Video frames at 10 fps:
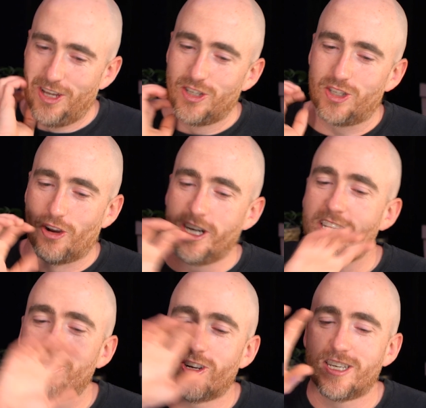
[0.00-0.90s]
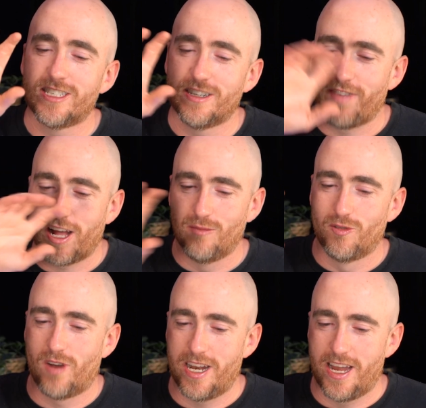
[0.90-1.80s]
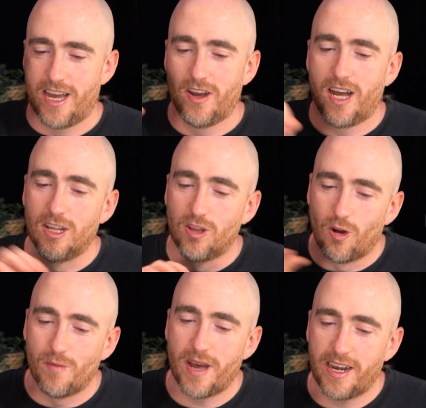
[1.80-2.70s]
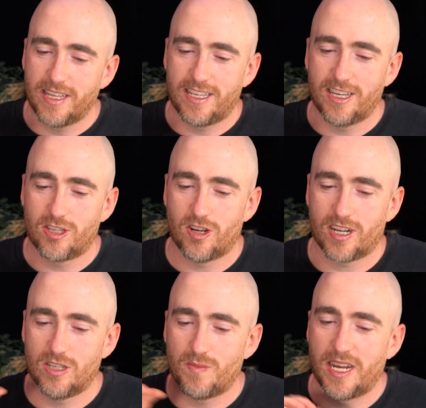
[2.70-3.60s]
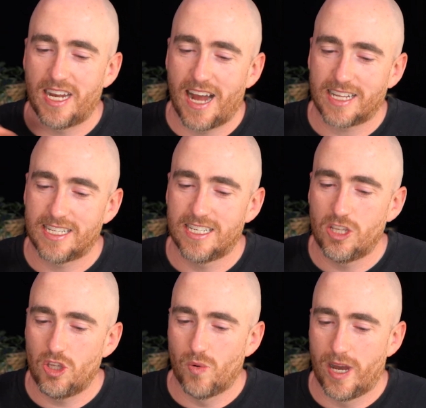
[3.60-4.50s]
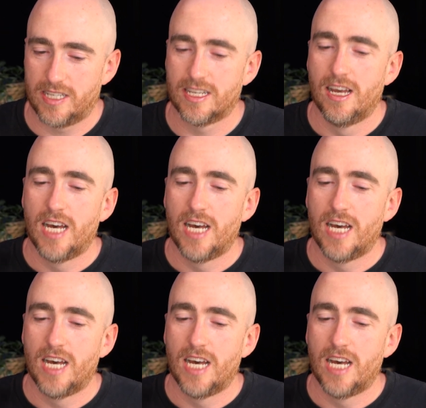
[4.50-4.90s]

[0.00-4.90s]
Sorry, TikTok isn't available right now. A law banning TikTok has been enacted in the US.